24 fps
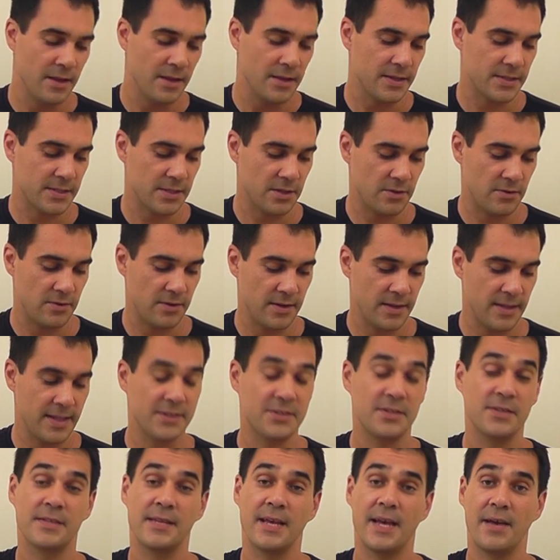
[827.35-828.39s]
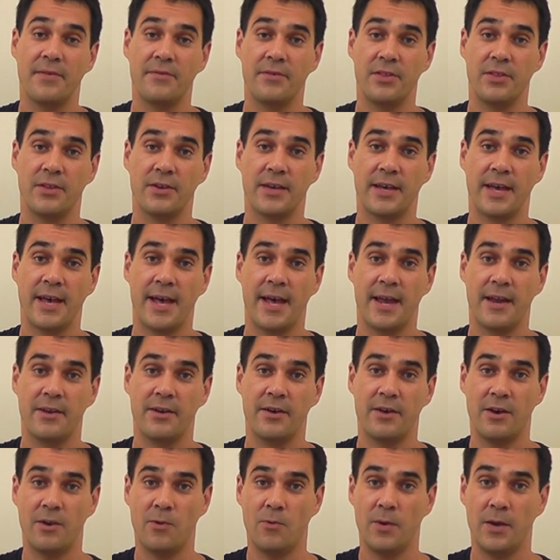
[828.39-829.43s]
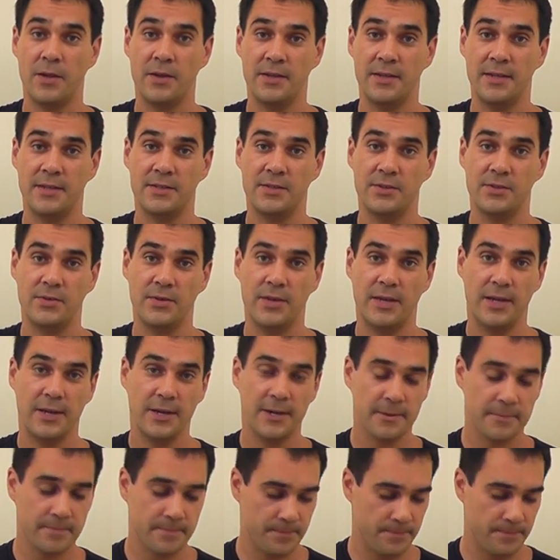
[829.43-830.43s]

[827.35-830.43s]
So let's just have a look at what you need to do here.